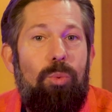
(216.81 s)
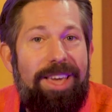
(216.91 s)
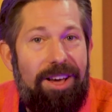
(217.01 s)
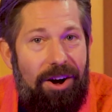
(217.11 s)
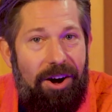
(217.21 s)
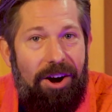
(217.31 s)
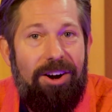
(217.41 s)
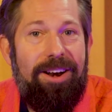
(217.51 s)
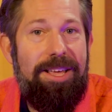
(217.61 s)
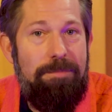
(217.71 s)
we
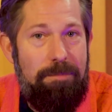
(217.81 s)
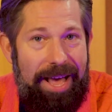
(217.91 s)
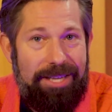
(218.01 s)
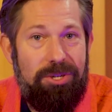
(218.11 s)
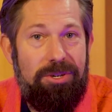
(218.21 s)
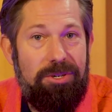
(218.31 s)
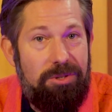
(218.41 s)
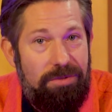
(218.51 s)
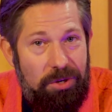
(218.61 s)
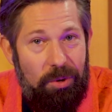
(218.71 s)
are
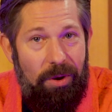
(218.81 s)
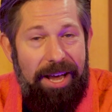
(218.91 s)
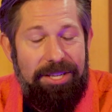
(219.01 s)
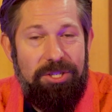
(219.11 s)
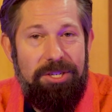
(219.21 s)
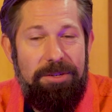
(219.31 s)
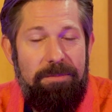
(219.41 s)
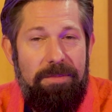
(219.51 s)
ambassadors for Christ.